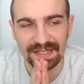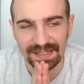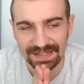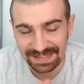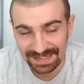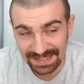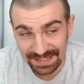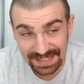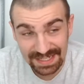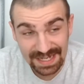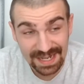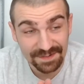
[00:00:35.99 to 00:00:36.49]

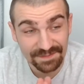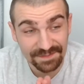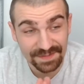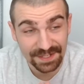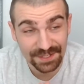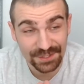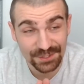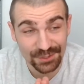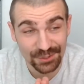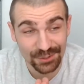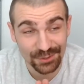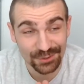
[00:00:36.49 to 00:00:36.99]
nothing
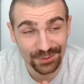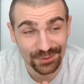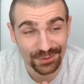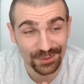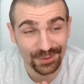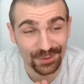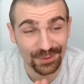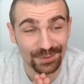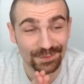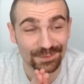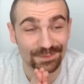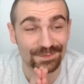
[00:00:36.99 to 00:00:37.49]
short
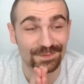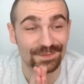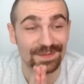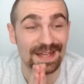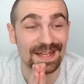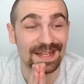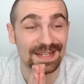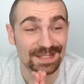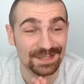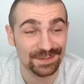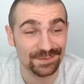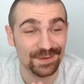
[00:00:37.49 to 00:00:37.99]
of
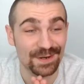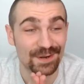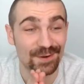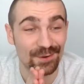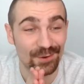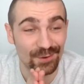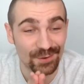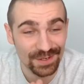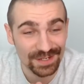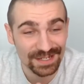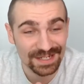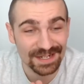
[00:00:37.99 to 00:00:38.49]

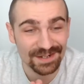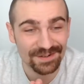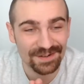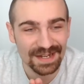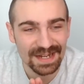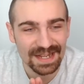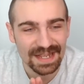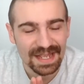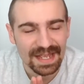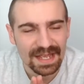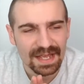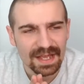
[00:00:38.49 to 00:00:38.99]
extraordinary.